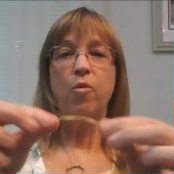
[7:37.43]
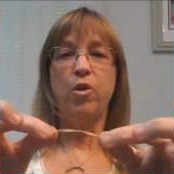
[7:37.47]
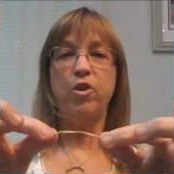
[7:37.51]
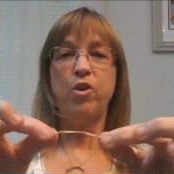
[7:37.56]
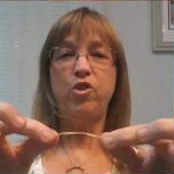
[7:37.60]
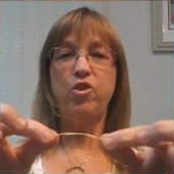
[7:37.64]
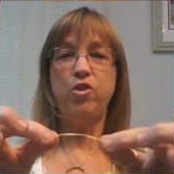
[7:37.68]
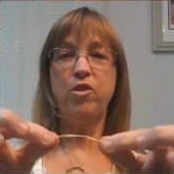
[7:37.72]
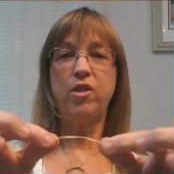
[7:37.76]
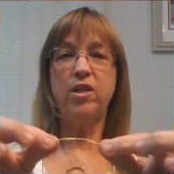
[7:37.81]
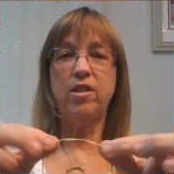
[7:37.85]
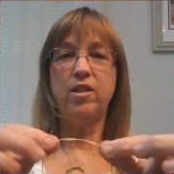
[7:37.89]

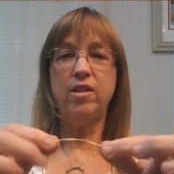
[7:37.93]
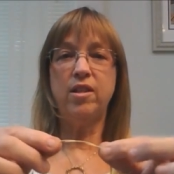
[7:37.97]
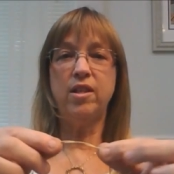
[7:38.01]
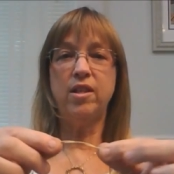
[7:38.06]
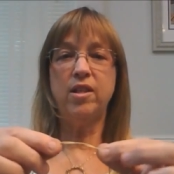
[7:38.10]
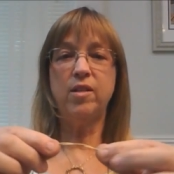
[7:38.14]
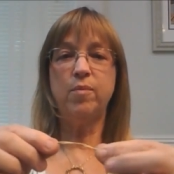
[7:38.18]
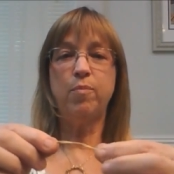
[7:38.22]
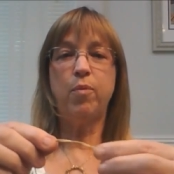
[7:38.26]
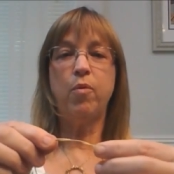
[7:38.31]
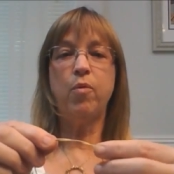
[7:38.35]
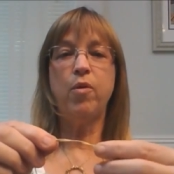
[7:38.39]
Once you get to
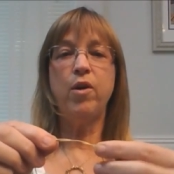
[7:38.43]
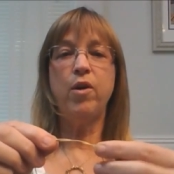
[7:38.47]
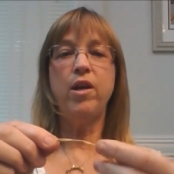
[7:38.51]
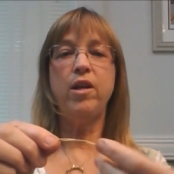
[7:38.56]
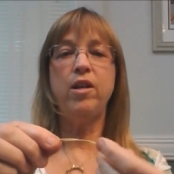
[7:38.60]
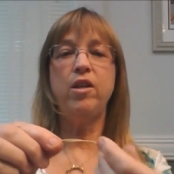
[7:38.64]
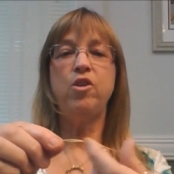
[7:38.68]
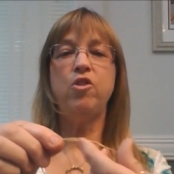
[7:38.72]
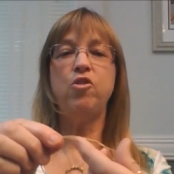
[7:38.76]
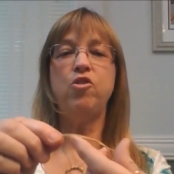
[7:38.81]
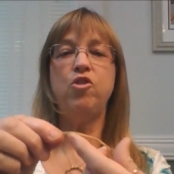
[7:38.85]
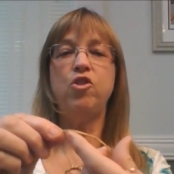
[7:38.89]
this
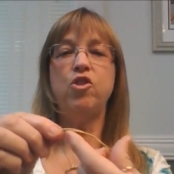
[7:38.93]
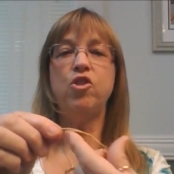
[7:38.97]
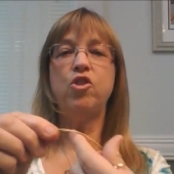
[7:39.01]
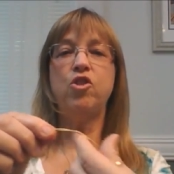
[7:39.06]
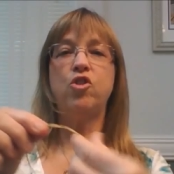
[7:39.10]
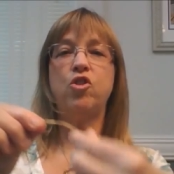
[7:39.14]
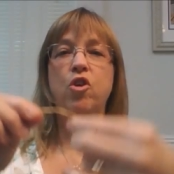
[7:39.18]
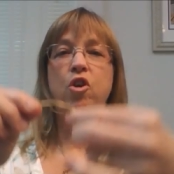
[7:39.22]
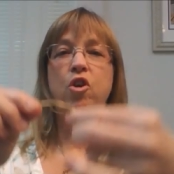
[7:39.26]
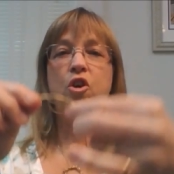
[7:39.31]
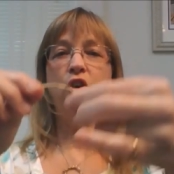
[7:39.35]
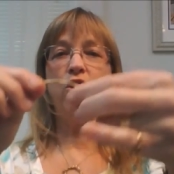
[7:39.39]
point, you just
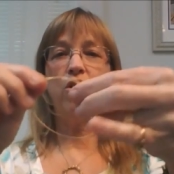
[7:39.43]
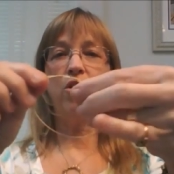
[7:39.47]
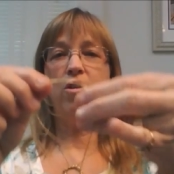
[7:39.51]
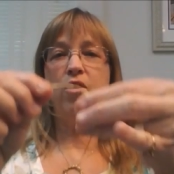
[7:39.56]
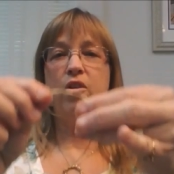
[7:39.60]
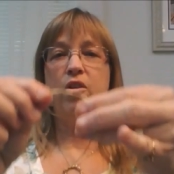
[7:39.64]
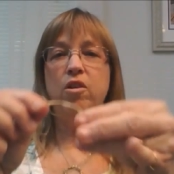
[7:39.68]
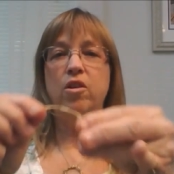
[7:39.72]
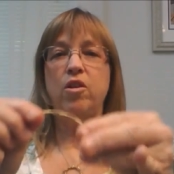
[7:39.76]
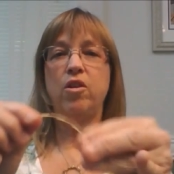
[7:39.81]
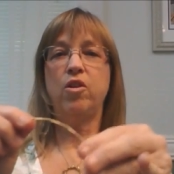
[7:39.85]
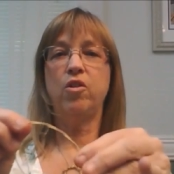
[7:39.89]
start
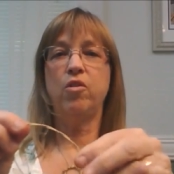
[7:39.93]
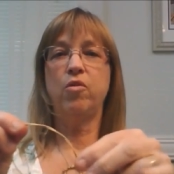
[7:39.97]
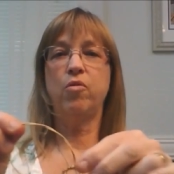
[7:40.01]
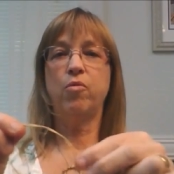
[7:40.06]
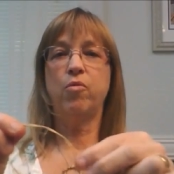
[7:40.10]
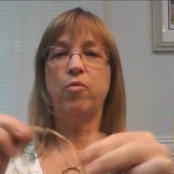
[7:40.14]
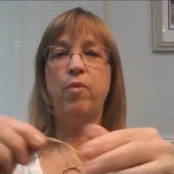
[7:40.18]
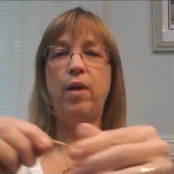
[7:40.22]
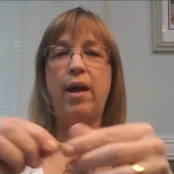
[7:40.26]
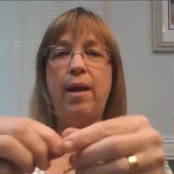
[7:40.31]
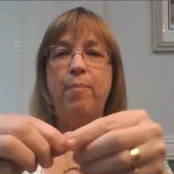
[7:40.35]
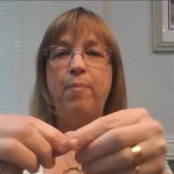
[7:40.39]

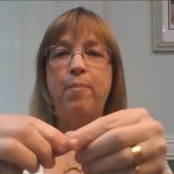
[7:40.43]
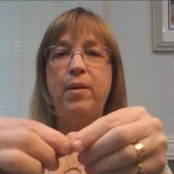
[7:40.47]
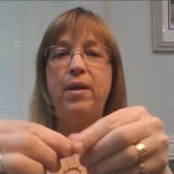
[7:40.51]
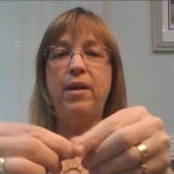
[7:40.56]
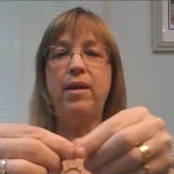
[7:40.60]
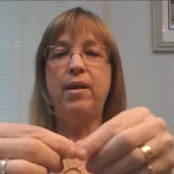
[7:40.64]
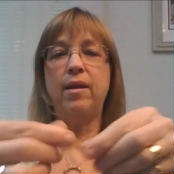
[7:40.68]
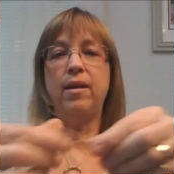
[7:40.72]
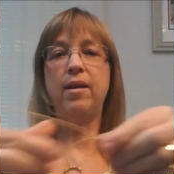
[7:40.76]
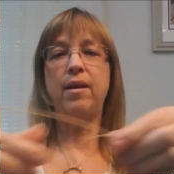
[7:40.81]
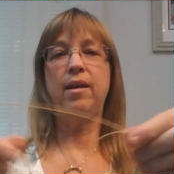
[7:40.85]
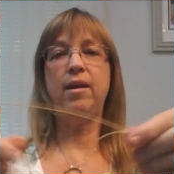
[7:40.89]

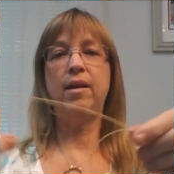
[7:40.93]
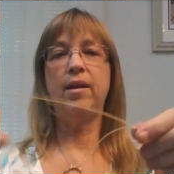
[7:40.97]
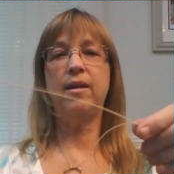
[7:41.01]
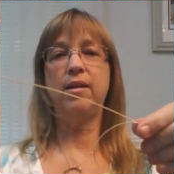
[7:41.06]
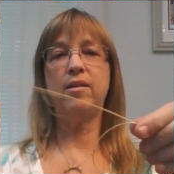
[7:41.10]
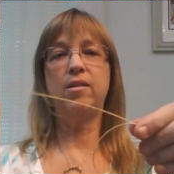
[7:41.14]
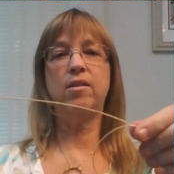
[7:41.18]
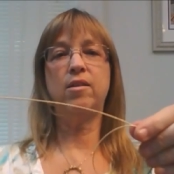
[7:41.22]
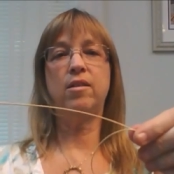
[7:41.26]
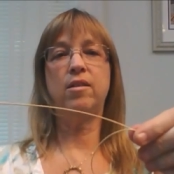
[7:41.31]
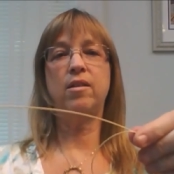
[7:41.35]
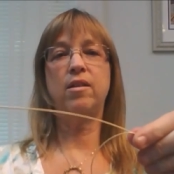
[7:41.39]
wrapping
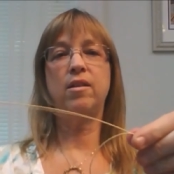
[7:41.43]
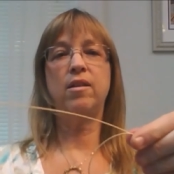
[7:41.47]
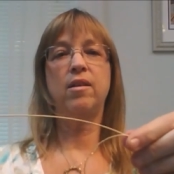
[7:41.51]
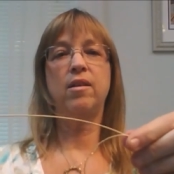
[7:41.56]
it,